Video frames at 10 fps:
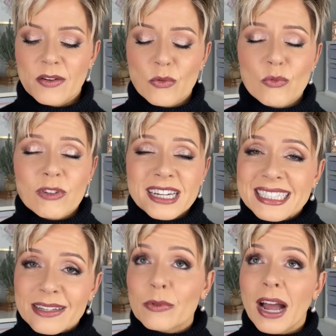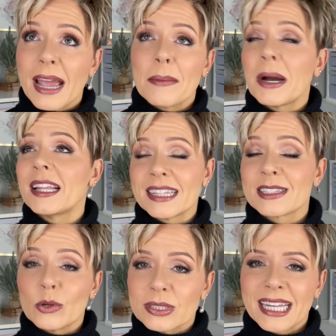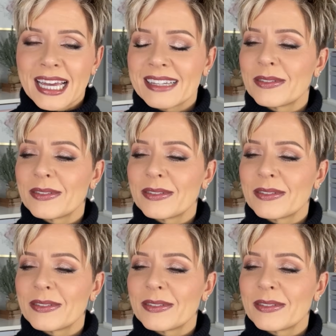reason why I bought this whole set,